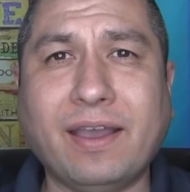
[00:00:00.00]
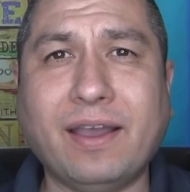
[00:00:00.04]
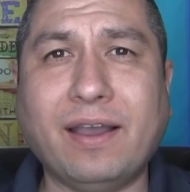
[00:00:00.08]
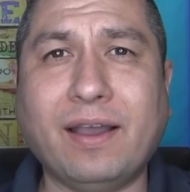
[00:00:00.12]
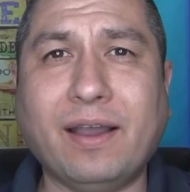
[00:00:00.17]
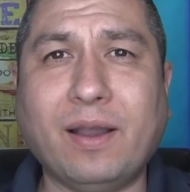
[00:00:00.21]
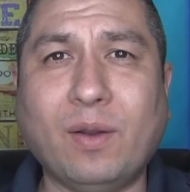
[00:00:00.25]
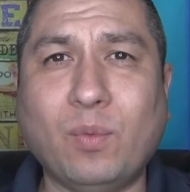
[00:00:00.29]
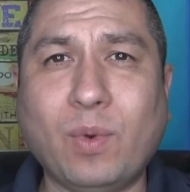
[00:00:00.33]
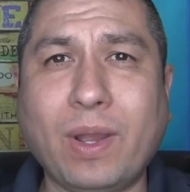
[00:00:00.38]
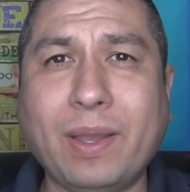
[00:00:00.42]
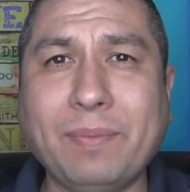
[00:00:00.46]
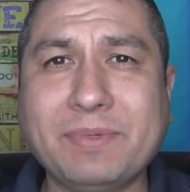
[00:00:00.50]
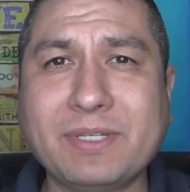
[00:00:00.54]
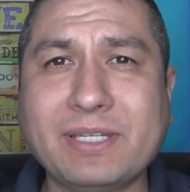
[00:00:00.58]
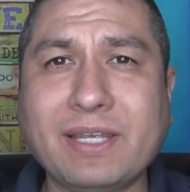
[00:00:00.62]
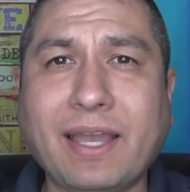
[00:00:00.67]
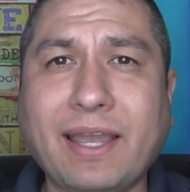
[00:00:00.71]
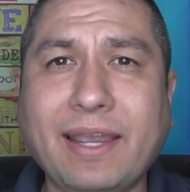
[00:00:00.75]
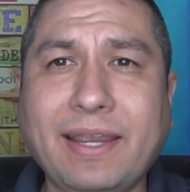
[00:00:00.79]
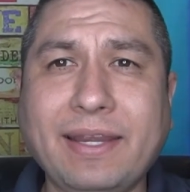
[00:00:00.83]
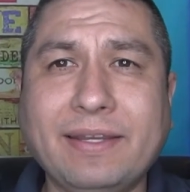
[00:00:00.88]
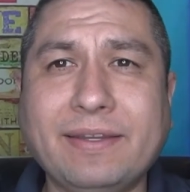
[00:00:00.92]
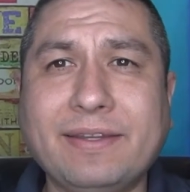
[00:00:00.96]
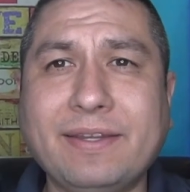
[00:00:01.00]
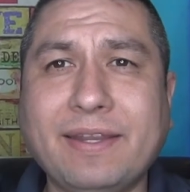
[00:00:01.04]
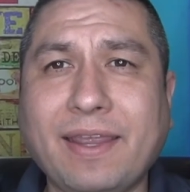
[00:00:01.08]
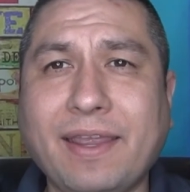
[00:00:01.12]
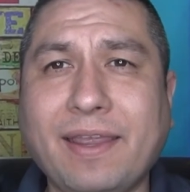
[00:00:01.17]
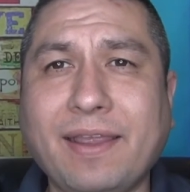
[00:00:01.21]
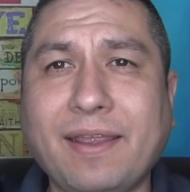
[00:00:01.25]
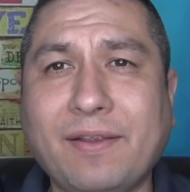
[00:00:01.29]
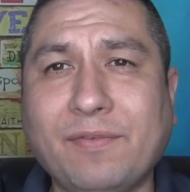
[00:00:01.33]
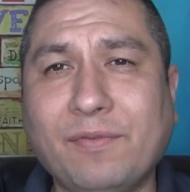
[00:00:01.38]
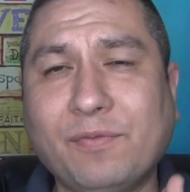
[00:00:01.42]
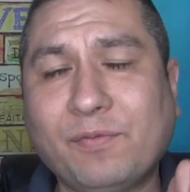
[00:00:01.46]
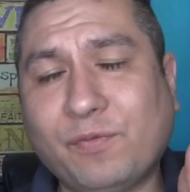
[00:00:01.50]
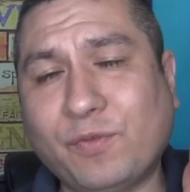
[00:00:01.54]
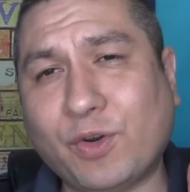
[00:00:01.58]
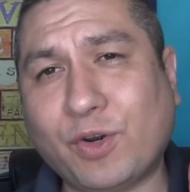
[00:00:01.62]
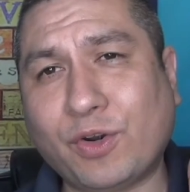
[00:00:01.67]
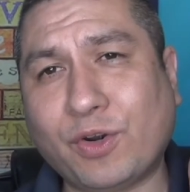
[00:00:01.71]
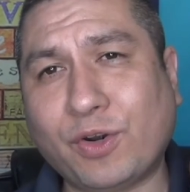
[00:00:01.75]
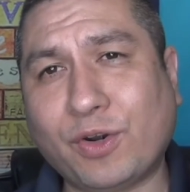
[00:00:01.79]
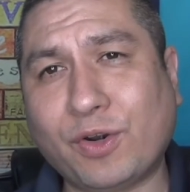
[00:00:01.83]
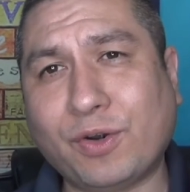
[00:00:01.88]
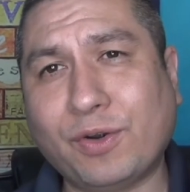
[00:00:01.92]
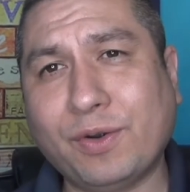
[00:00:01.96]
a website
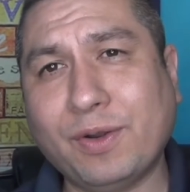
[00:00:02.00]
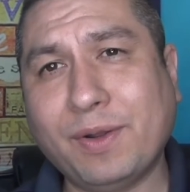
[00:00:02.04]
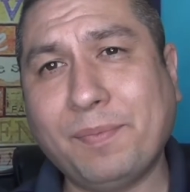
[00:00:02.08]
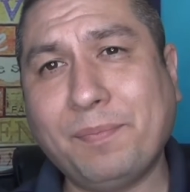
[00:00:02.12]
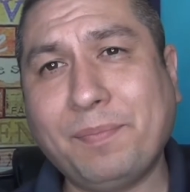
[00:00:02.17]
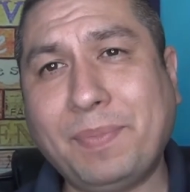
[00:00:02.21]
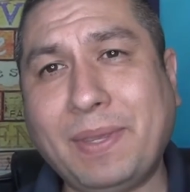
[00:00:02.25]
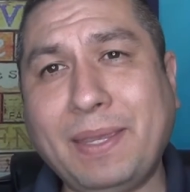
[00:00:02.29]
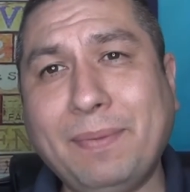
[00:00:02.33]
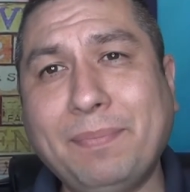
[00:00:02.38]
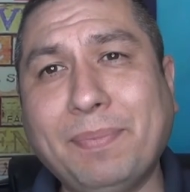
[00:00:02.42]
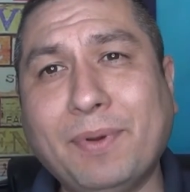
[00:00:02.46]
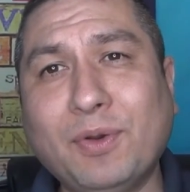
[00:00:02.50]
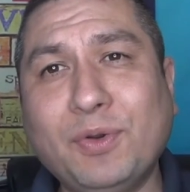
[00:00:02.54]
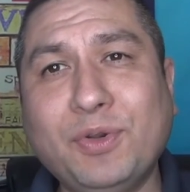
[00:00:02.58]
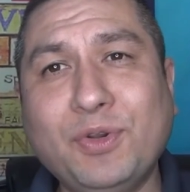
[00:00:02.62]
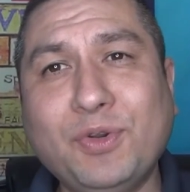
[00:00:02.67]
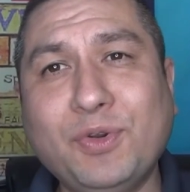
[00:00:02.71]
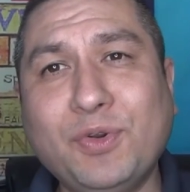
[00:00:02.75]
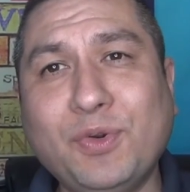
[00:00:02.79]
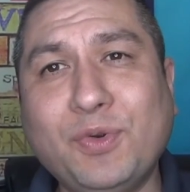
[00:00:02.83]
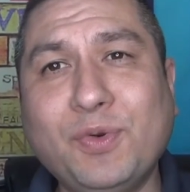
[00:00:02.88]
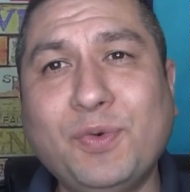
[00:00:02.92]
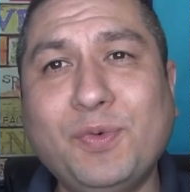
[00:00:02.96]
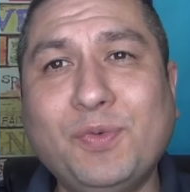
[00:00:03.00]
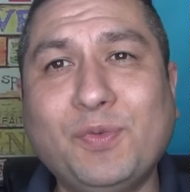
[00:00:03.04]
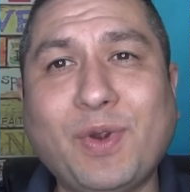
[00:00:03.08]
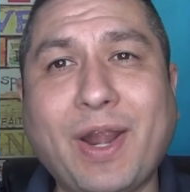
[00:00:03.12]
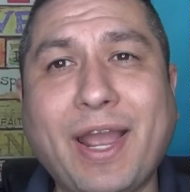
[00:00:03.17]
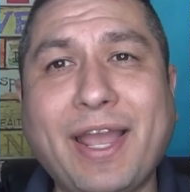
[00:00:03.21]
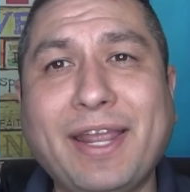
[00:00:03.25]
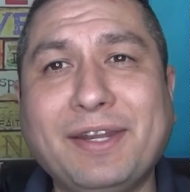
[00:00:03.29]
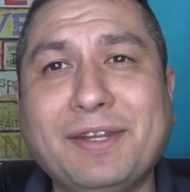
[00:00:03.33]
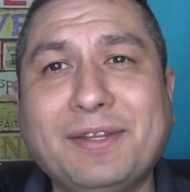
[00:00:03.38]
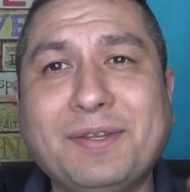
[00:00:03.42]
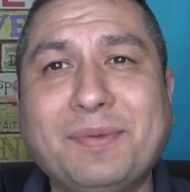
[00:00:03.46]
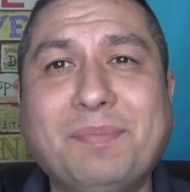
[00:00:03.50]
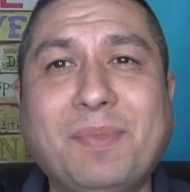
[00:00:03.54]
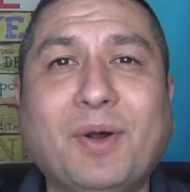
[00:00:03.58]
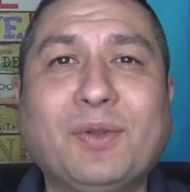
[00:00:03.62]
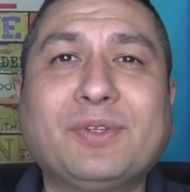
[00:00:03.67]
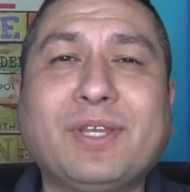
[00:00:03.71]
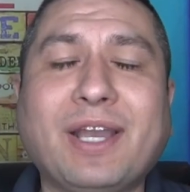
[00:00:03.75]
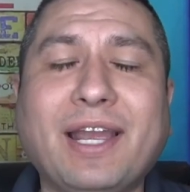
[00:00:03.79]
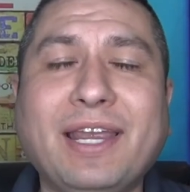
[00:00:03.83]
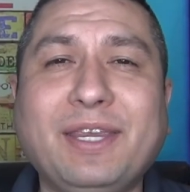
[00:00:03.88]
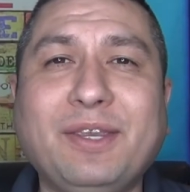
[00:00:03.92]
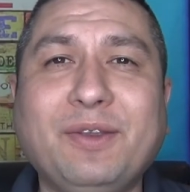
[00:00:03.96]
for people who rent
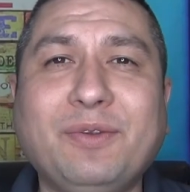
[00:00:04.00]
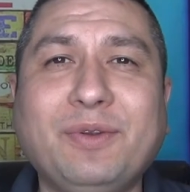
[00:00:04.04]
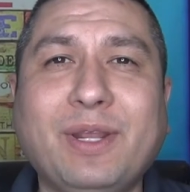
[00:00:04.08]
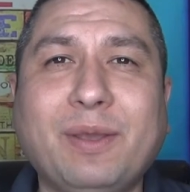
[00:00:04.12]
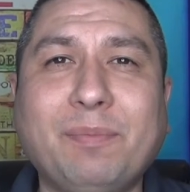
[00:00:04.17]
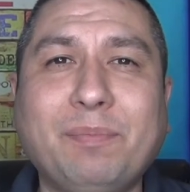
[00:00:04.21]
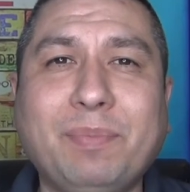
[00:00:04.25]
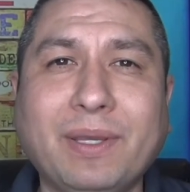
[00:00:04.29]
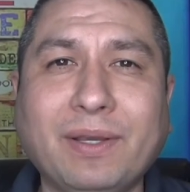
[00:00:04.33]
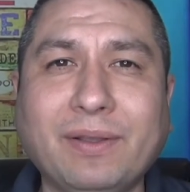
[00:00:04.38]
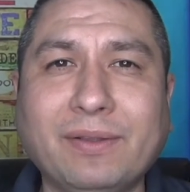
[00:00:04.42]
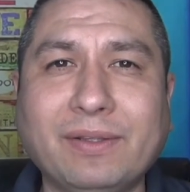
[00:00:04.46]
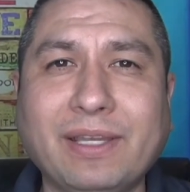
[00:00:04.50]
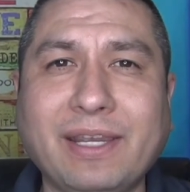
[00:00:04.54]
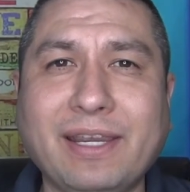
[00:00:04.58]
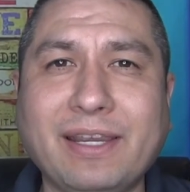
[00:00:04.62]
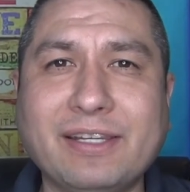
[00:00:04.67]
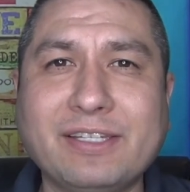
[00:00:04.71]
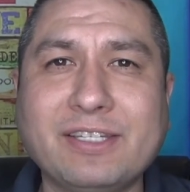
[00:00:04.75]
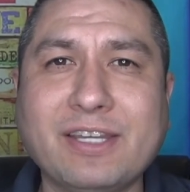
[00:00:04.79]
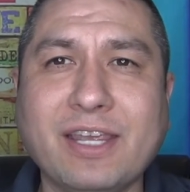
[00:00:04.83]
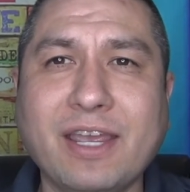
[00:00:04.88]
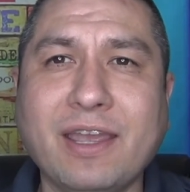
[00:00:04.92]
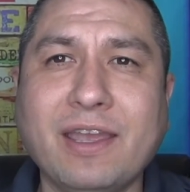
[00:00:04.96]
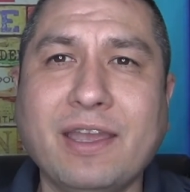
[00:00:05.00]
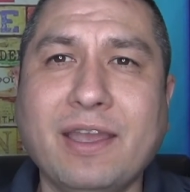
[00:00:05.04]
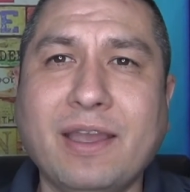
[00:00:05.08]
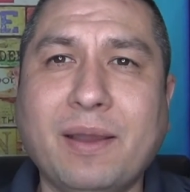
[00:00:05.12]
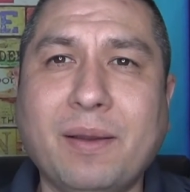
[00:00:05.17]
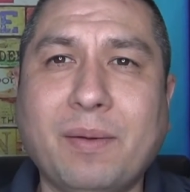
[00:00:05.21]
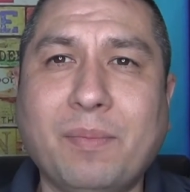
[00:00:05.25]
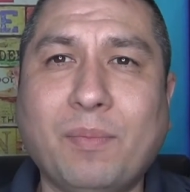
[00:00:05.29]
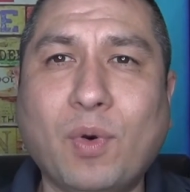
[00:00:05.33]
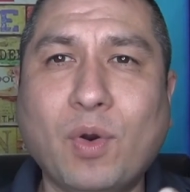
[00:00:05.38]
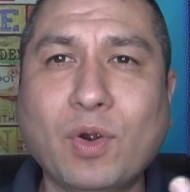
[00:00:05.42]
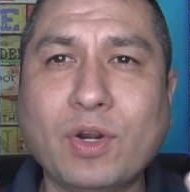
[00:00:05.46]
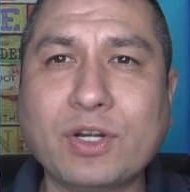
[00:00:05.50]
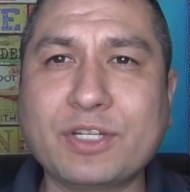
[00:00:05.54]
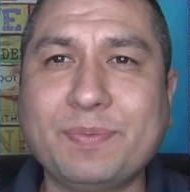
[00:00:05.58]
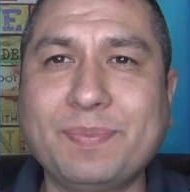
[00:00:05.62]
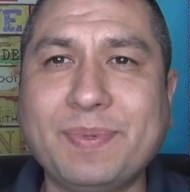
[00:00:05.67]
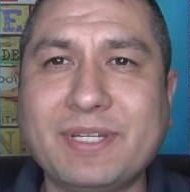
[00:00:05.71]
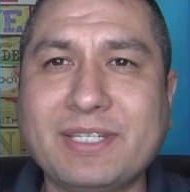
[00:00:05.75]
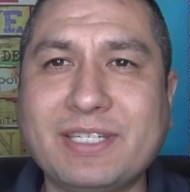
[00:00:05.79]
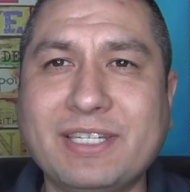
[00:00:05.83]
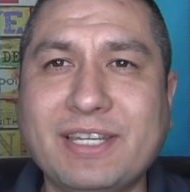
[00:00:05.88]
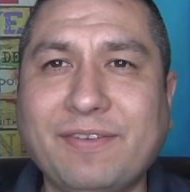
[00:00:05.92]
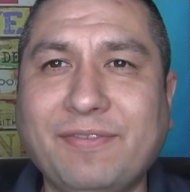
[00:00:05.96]
multi-unit buildings, more
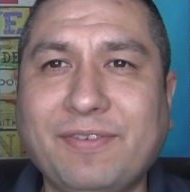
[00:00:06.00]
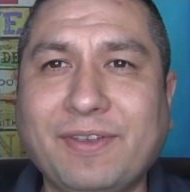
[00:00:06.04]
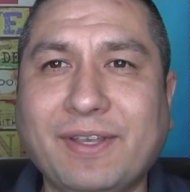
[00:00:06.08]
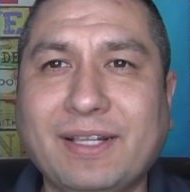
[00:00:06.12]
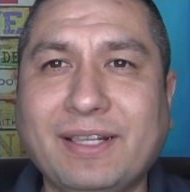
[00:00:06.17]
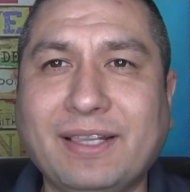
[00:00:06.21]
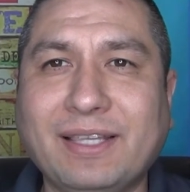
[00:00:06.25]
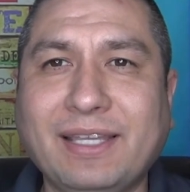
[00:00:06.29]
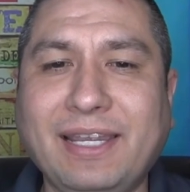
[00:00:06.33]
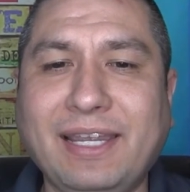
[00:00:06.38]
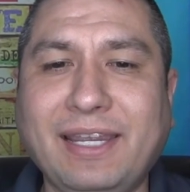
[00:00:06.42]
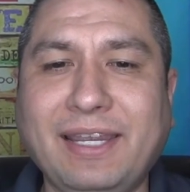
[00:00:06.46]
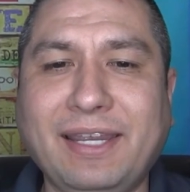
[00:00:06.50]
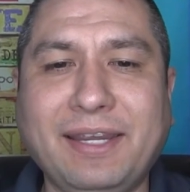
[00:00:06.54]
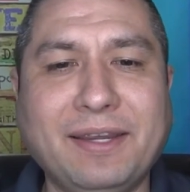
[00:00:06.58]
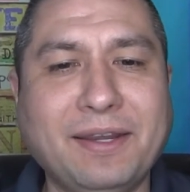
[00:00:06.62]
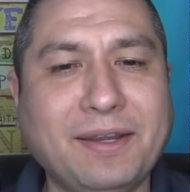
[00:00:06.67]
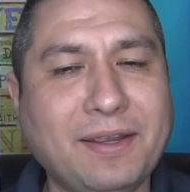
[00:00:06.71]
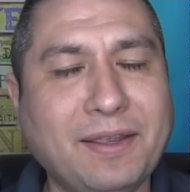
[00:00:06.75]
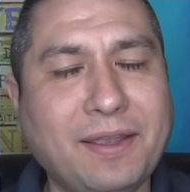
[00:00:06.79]
specifically